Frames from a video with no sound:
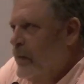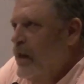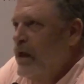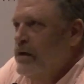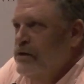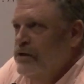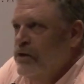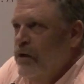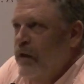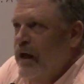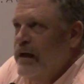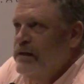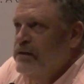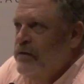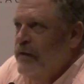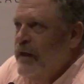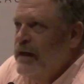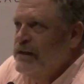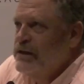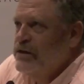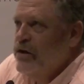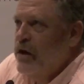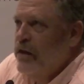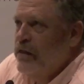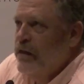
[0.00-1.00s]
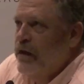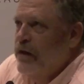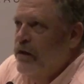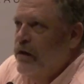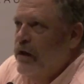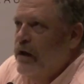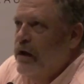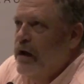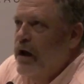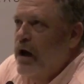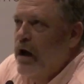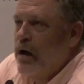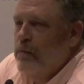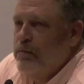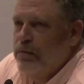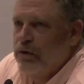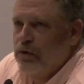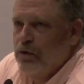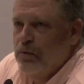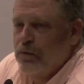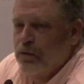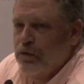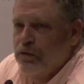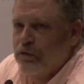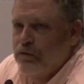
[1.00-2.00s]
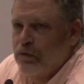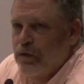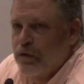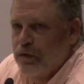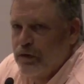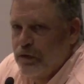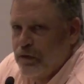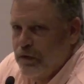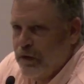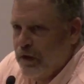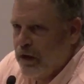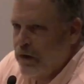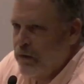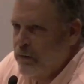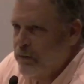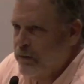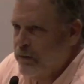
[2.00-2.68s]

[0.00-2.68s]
So that, that's authentic cop humor for you there.